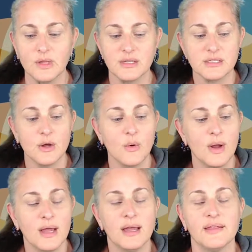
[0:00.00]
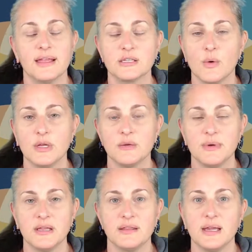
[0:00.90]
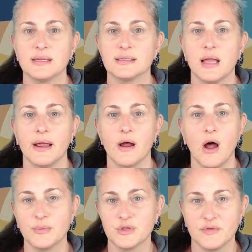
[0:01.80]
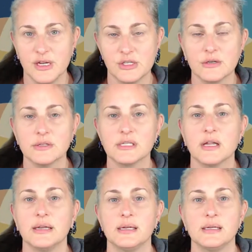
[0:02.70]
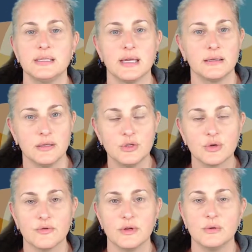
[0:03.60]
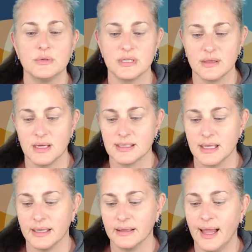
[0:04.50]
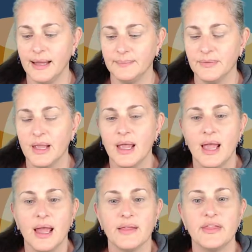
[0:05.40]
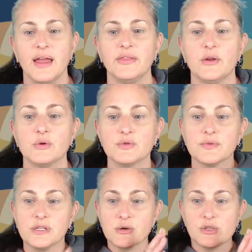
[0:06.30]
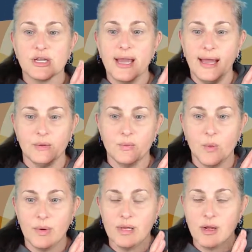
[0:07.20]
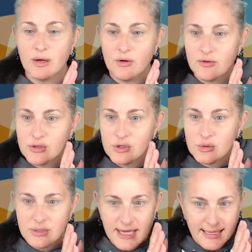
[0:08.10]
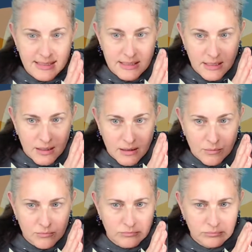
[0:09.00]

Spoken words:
So that's going to be things like observational studies and interviews and things like that. Then there's research again when we get over to testing.